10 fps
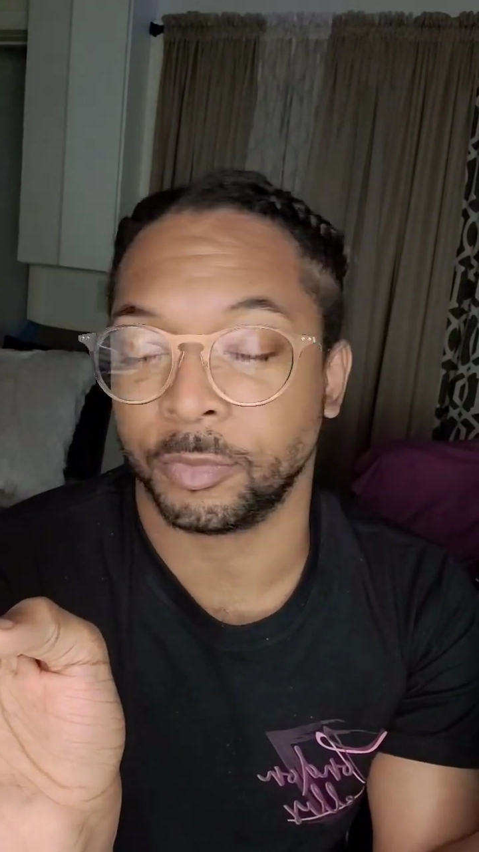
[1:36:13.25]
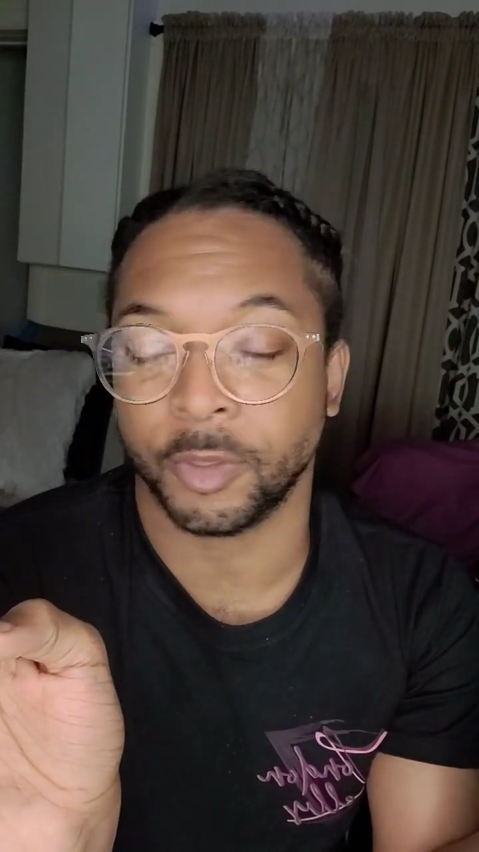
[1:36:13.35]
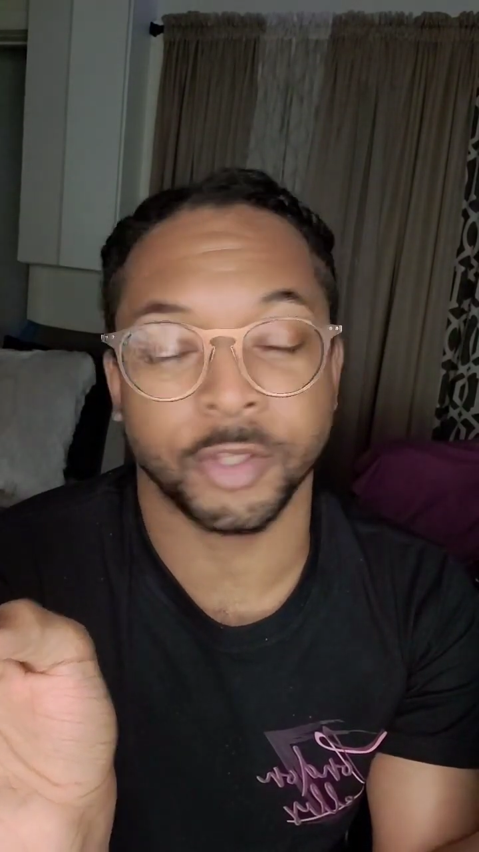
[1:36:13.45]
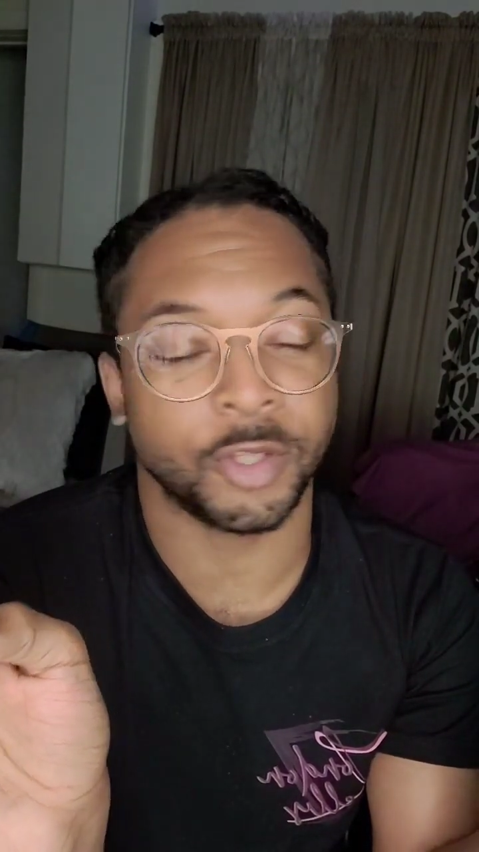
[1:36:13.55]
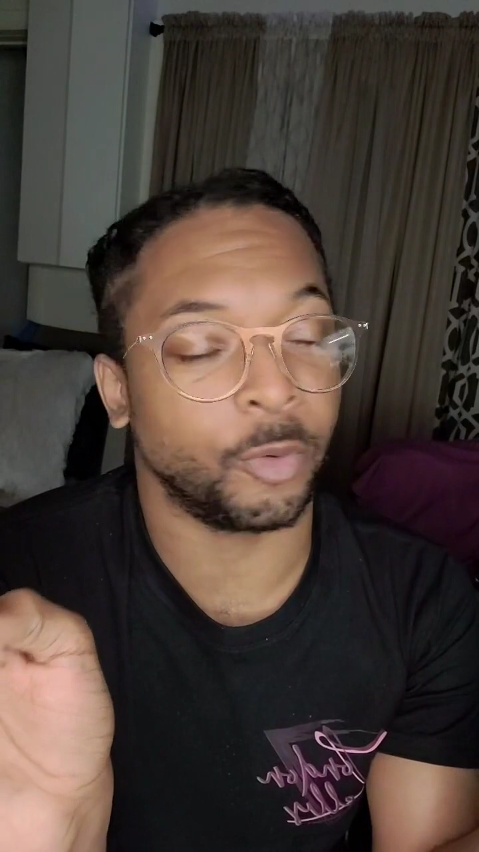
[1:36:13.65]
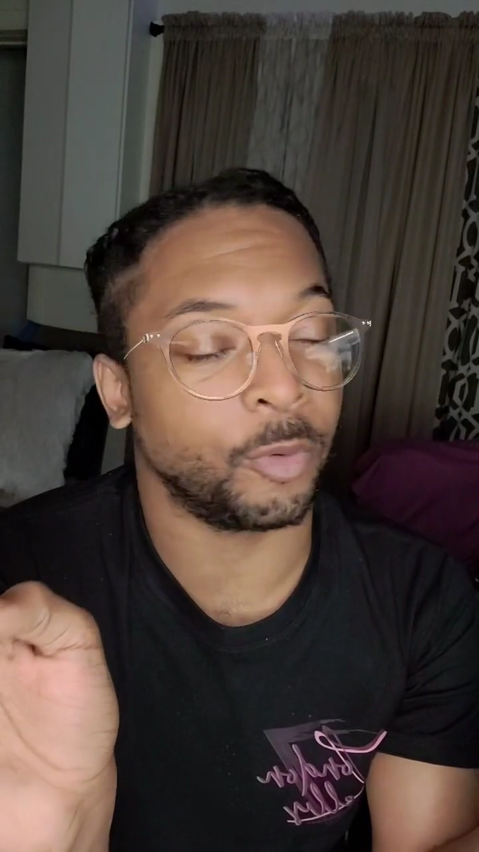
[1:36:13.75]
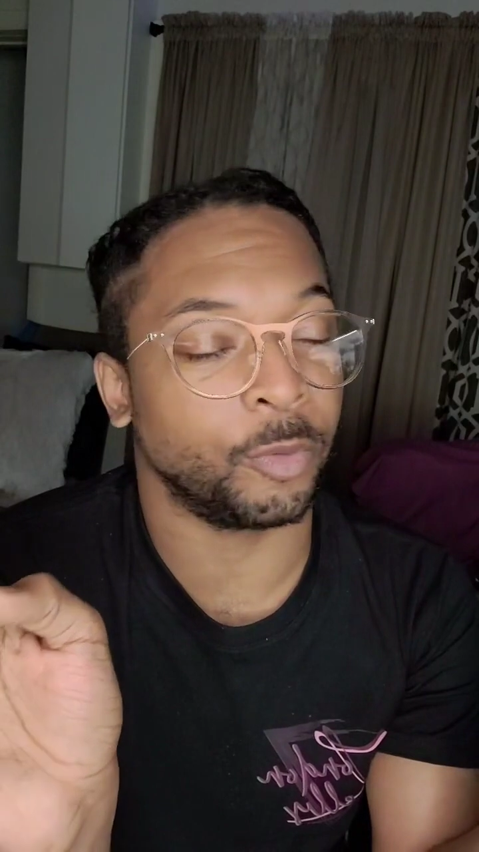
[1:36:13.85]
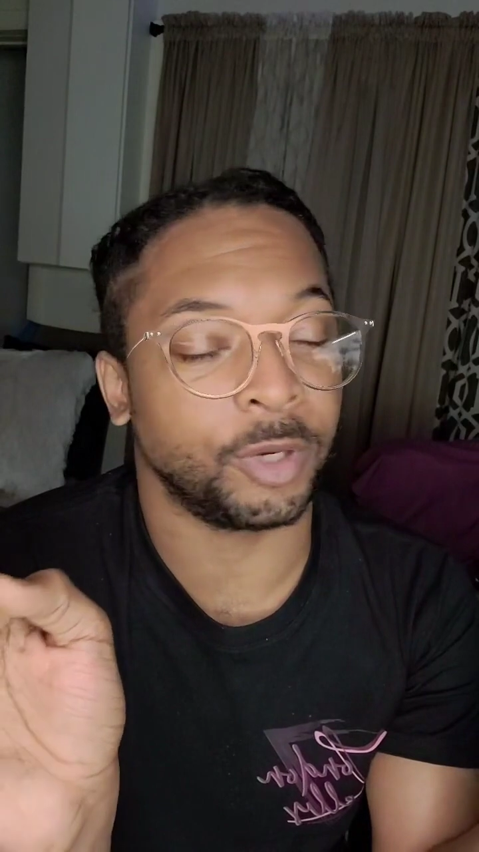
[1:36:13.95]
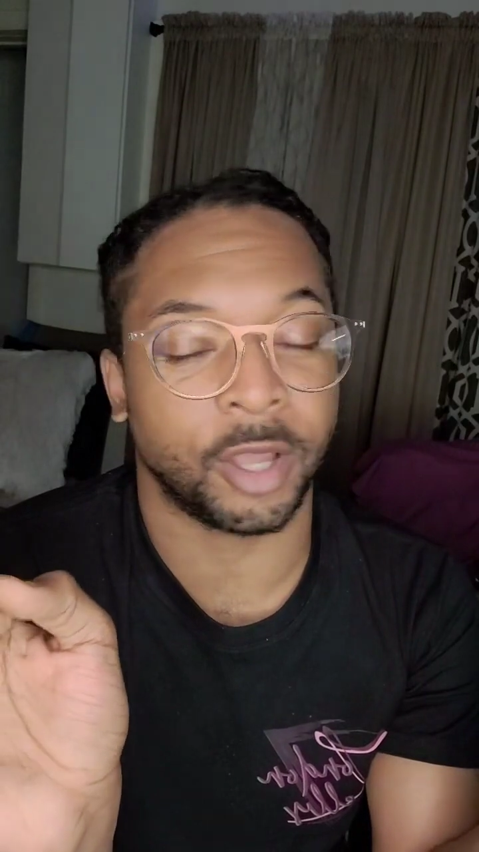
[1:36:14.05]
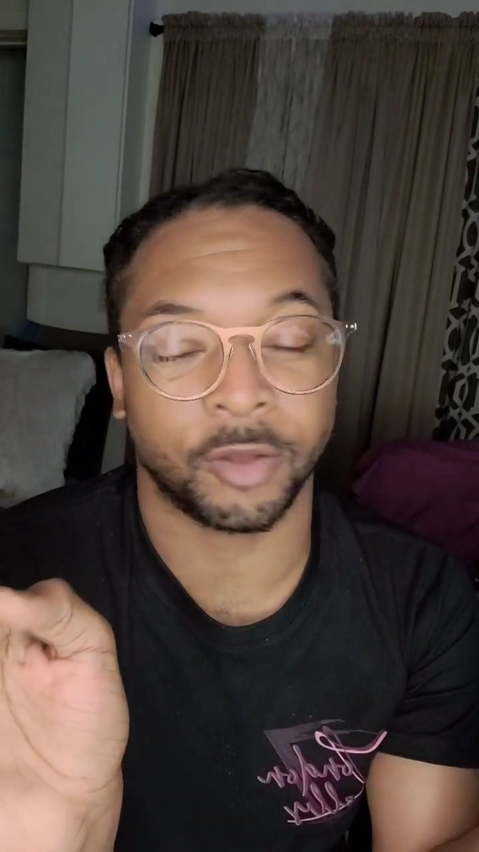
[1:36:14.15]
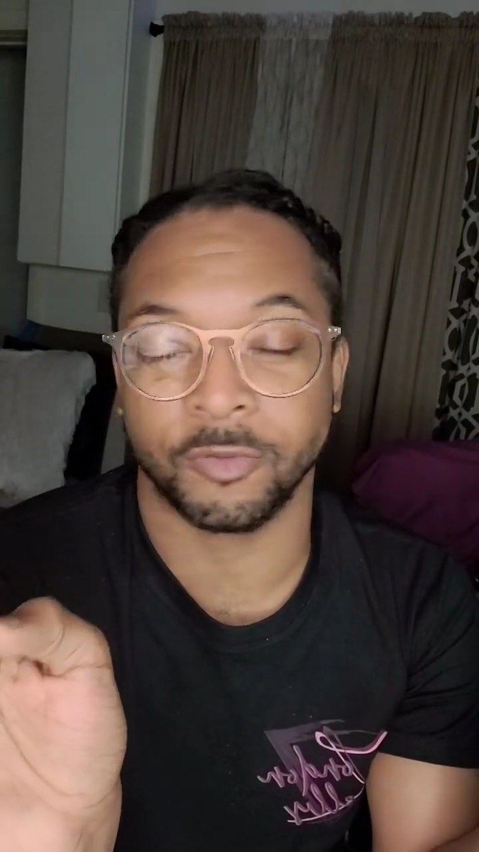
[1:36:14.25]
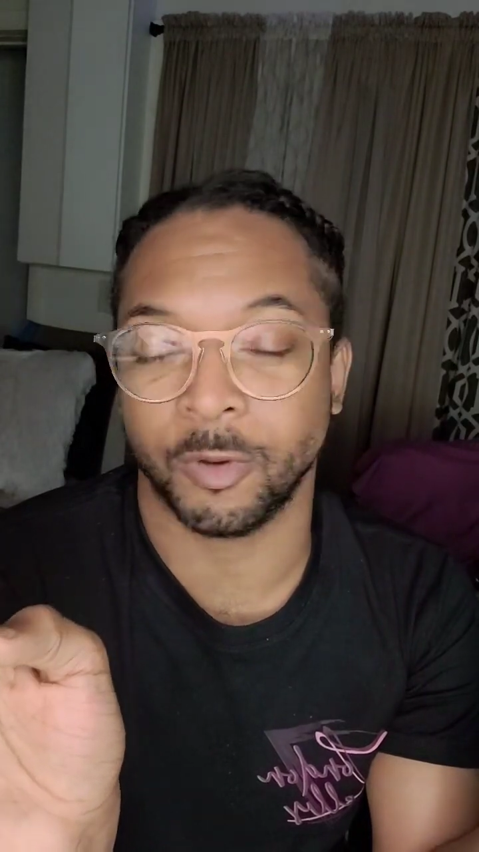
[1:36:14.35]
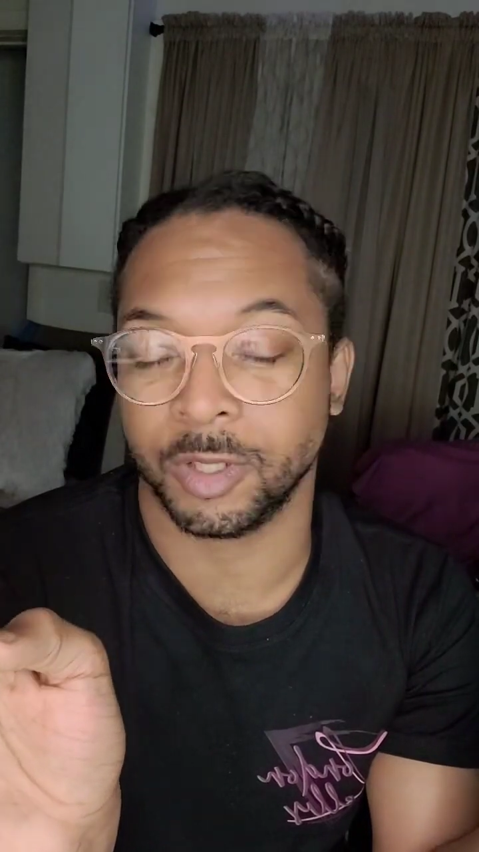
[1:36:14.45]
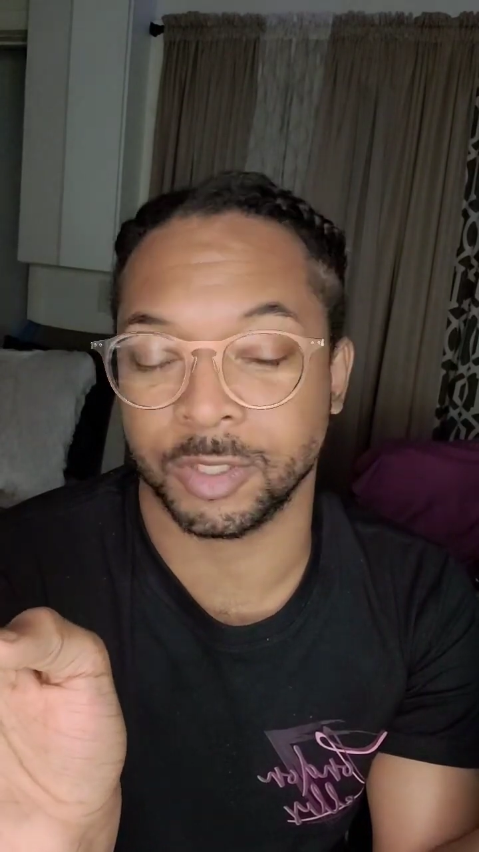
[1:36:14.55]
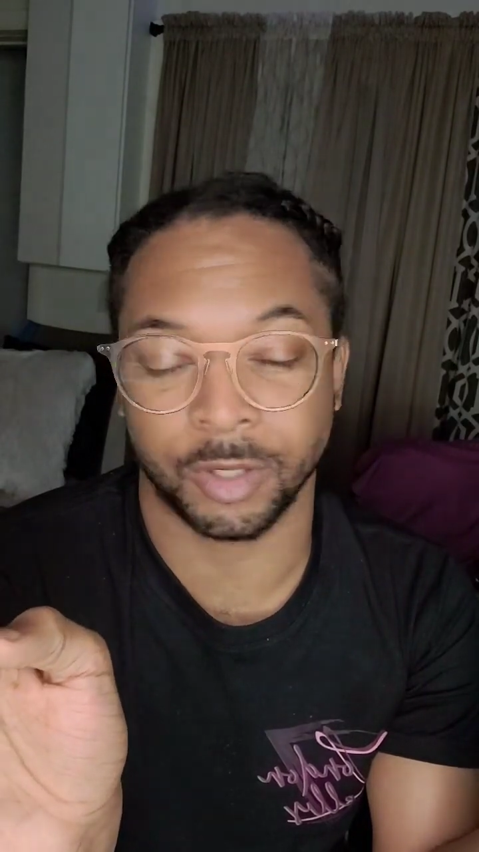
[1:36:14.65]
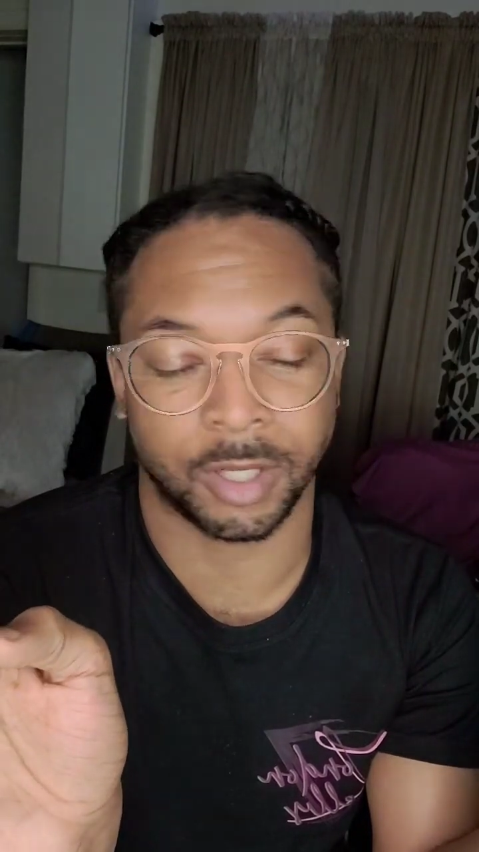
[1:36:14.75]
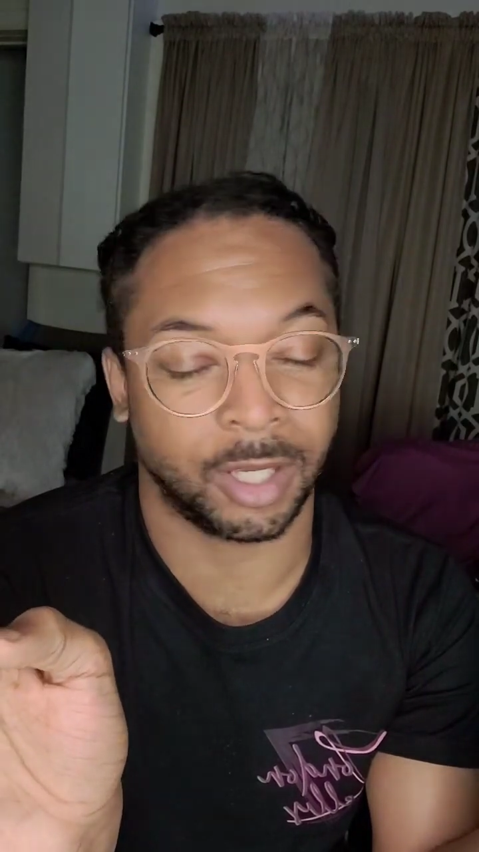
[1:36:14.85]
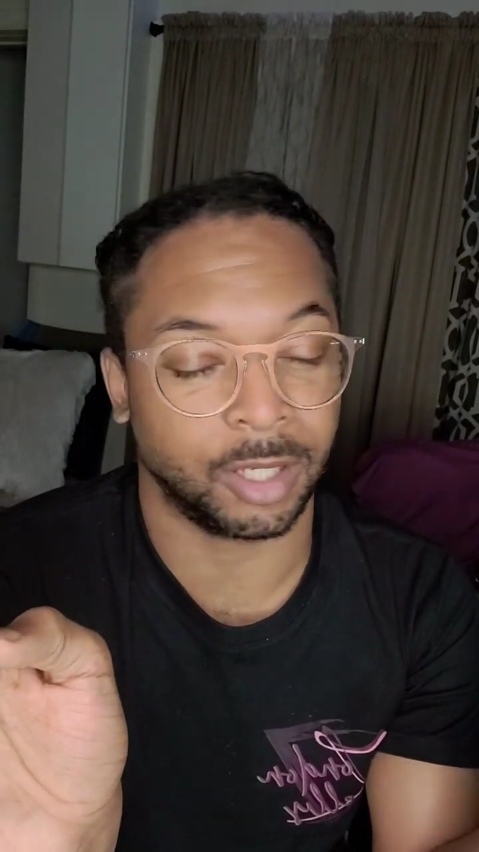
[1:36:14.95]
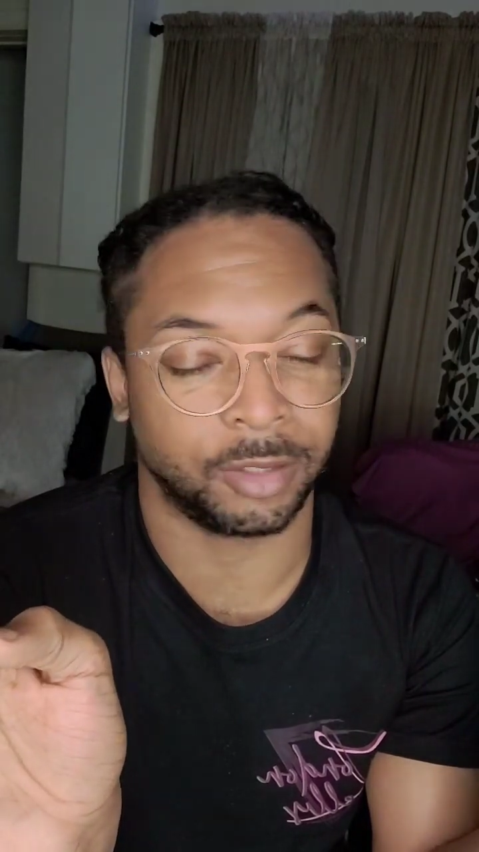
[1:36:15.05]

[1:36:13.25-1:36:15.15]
So we're not gonna focus on the color.